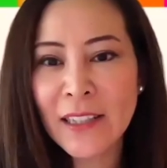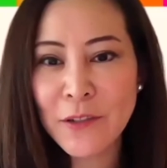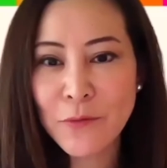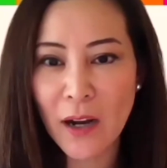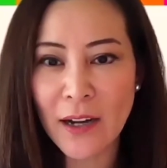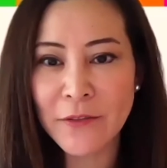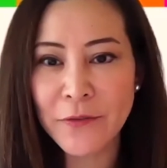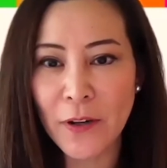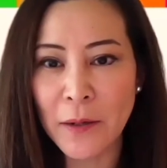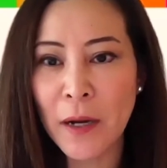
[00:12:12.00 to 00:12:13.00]
Iwan
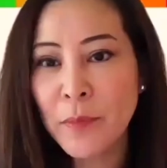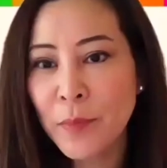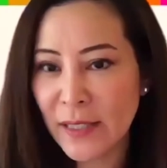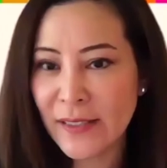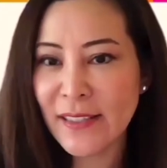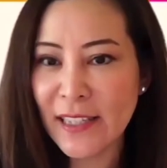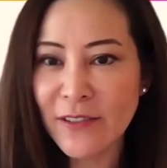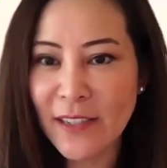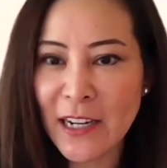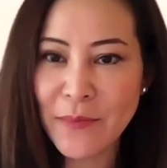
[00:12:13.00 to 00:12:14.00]
from, please say your
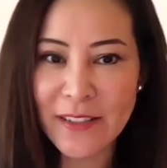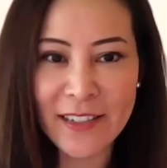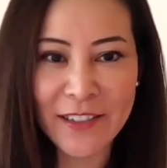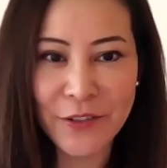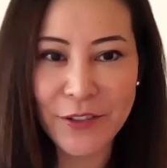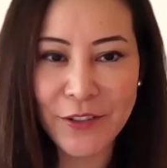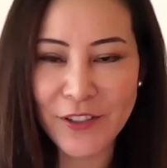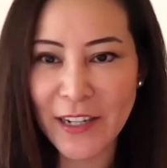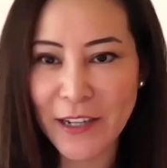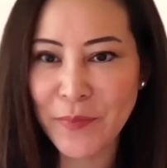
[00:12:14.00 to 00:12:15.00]
name and then introduce
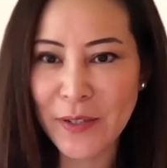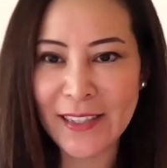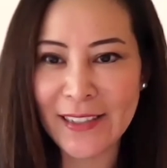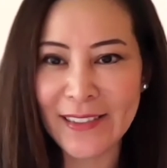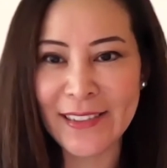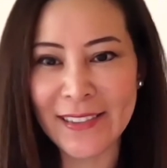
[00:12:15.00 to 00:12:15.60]
your company and